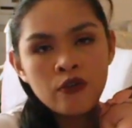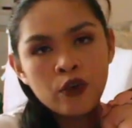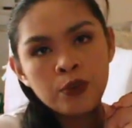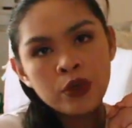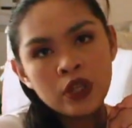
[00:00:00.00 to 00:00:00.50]

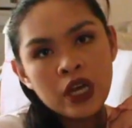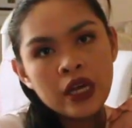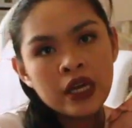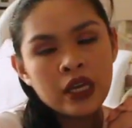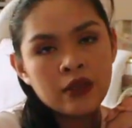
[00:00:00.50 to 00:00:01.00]

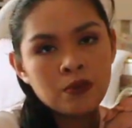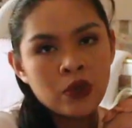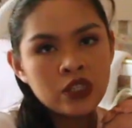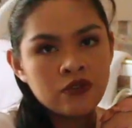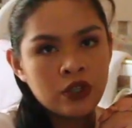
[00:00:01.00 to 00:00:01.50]
formula and
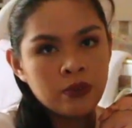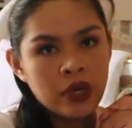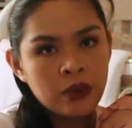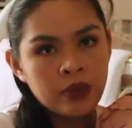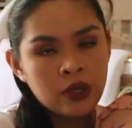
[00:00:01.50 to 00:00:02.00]
breastfeed
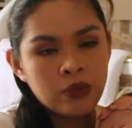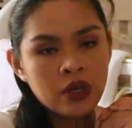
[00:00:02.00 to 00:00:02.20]
baby,